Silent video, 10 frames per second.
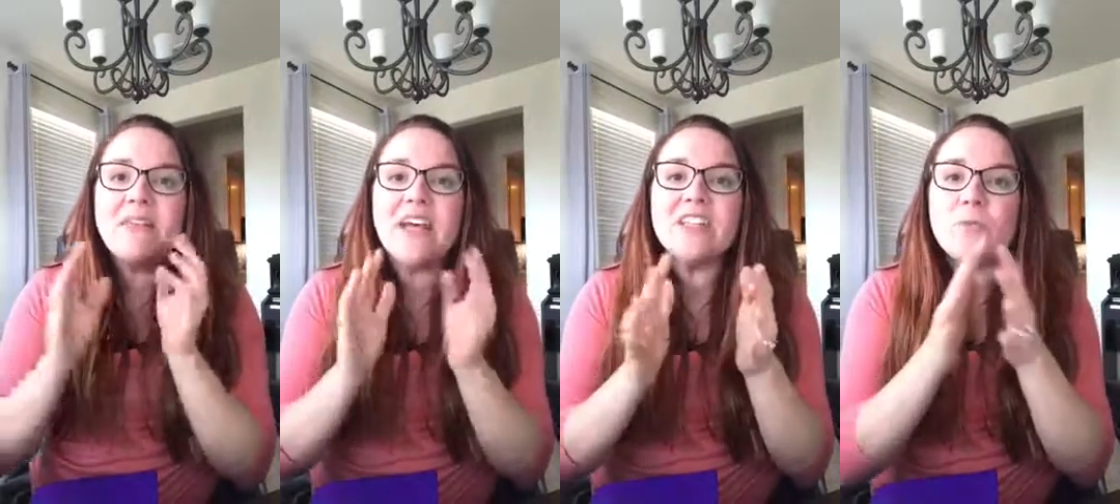
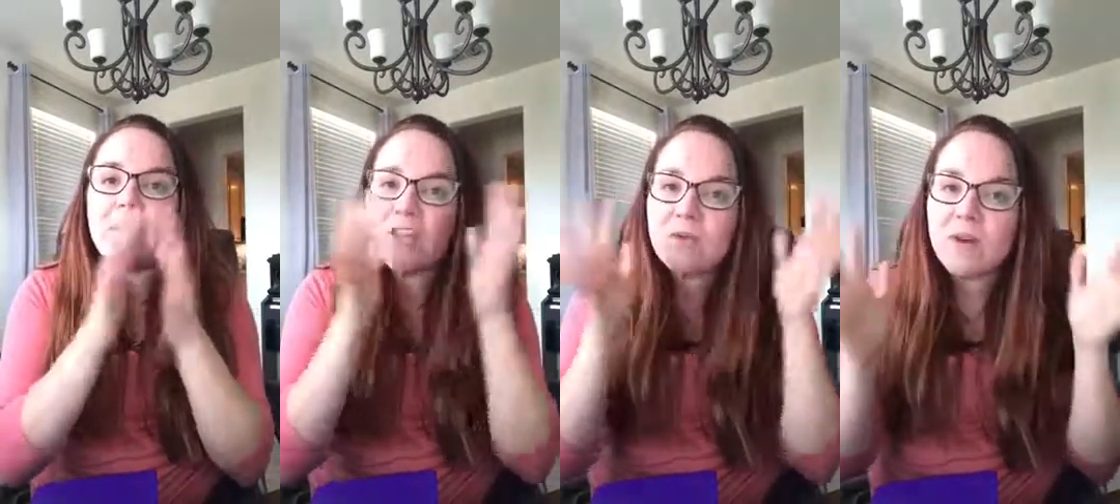That's
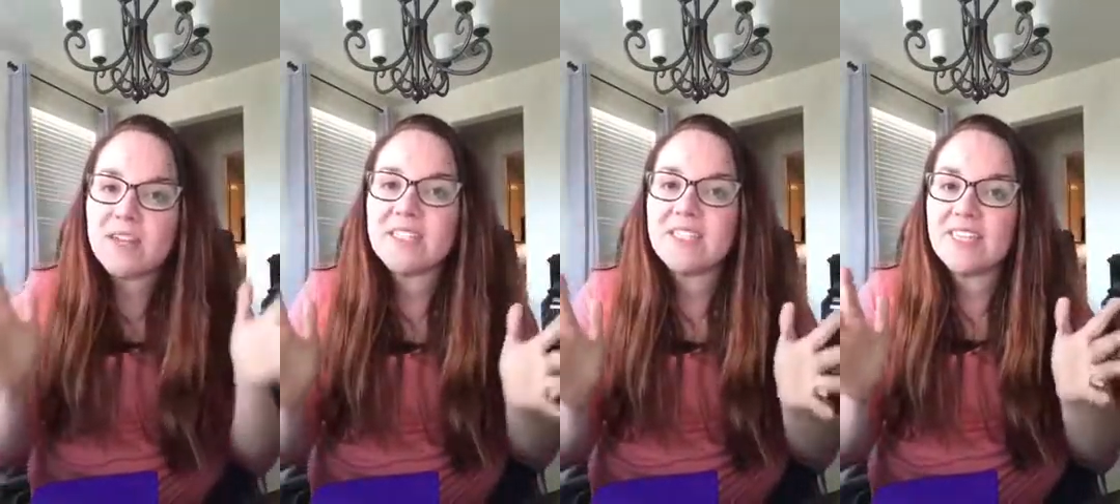why you
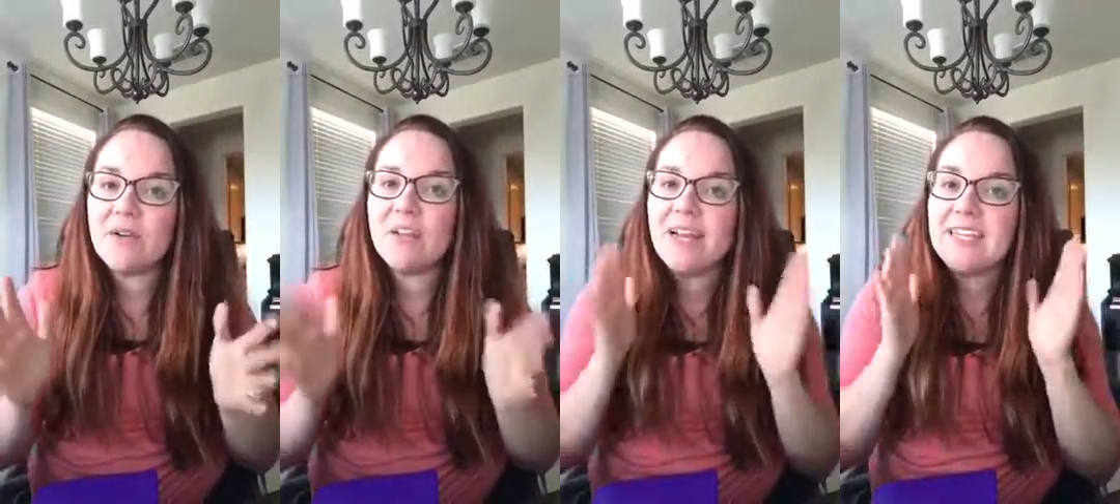want to sit
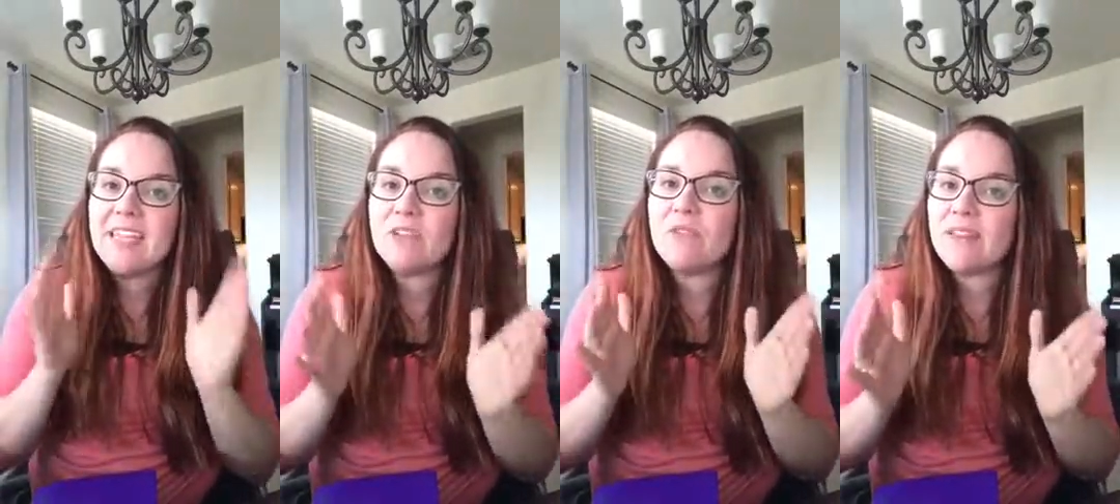down and
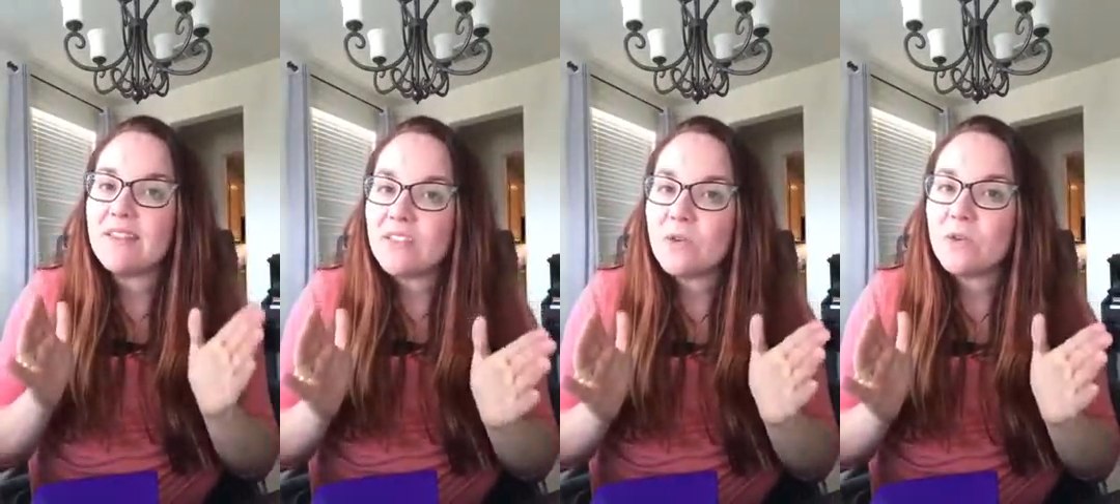identify
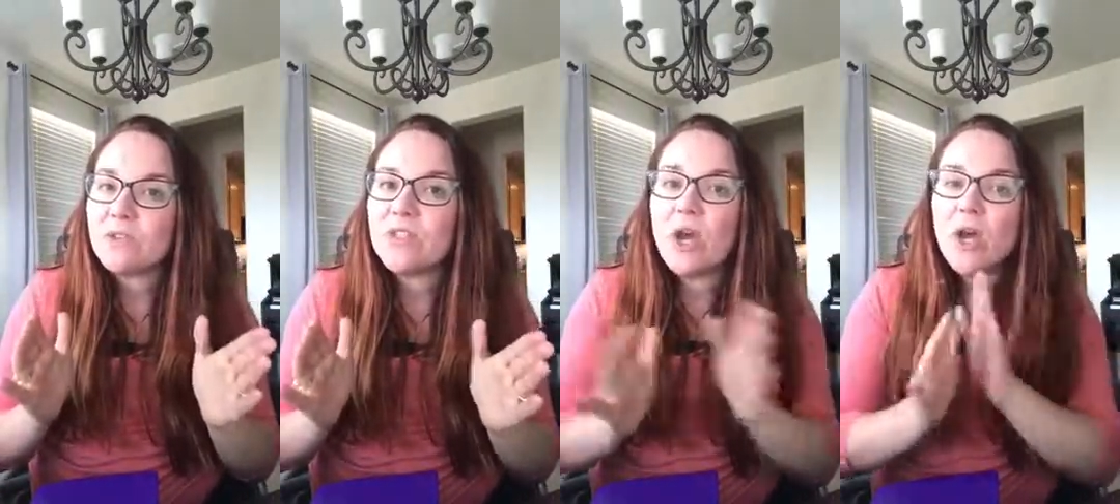these
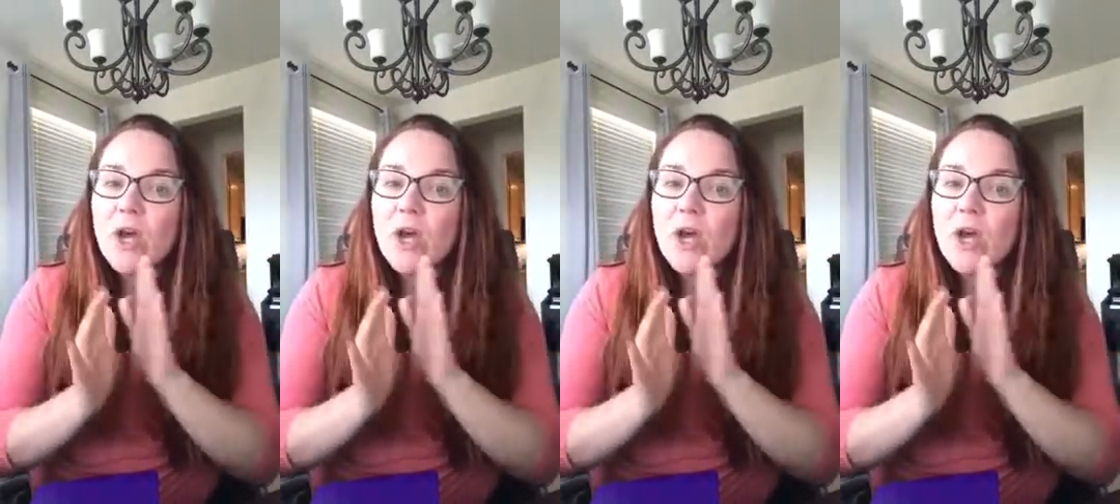goals